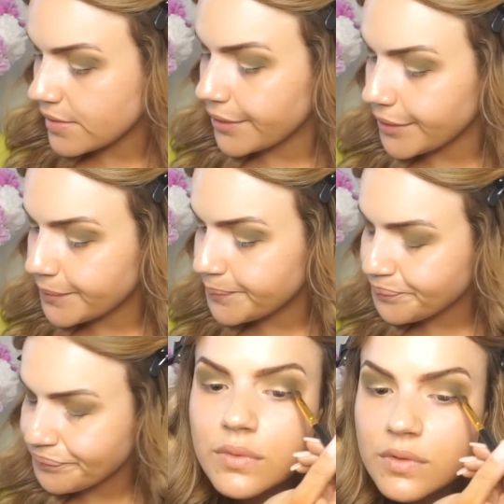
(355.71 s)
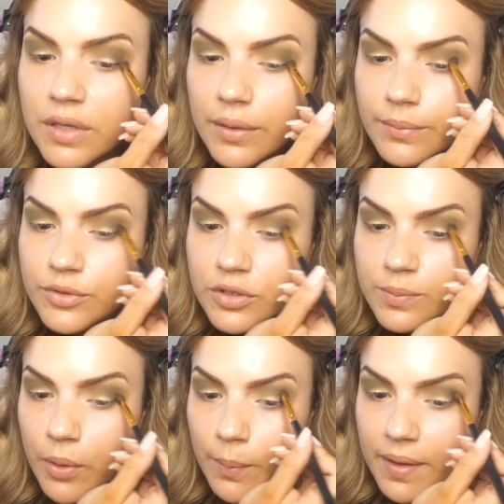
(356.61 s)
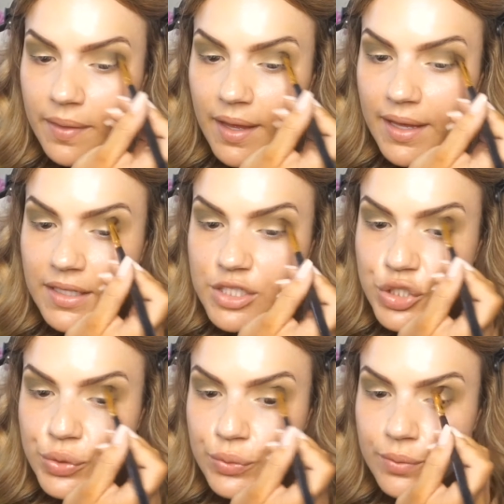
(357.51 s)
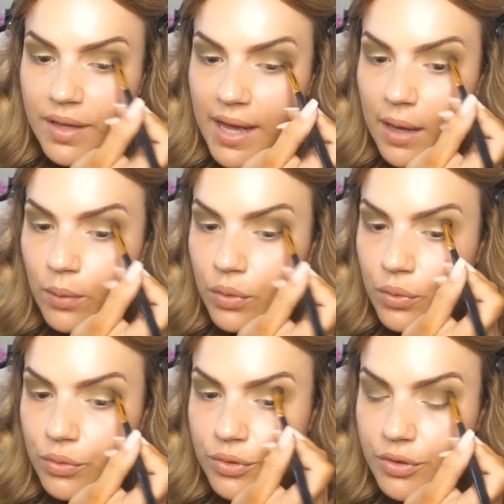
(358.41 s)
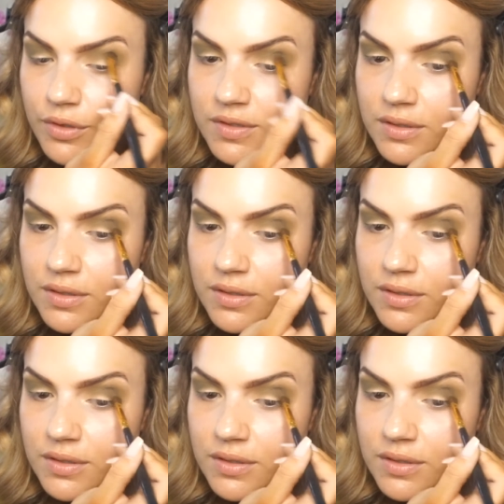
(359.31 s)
So I'm just popping that into the outer corners,